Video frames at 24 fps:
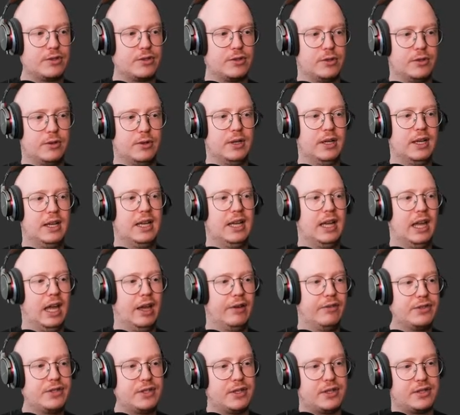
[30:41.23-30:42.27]
So
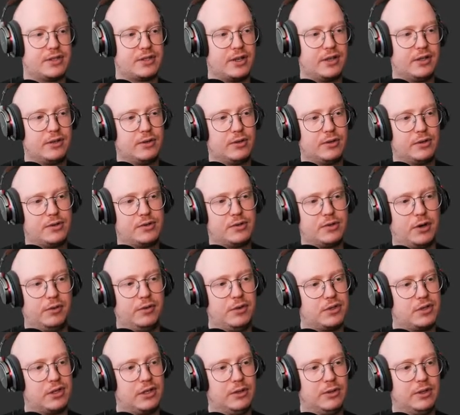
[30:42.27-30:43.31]
if it's a design course,
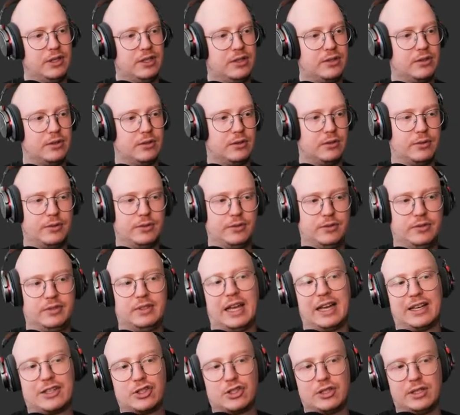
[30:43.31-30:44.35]
obviously you need to
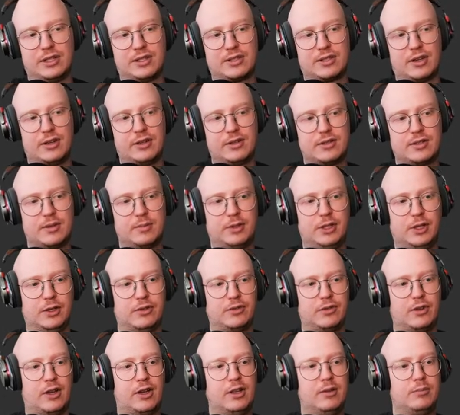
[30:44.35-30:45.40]
actually design something on
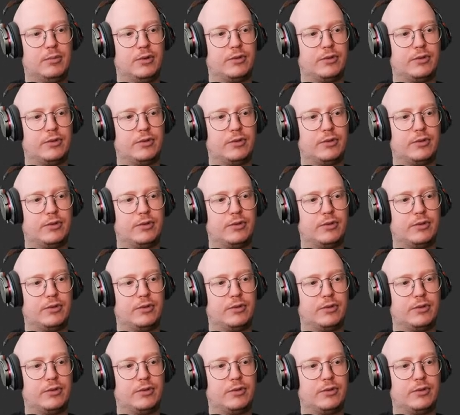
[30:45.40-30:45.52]
a fly.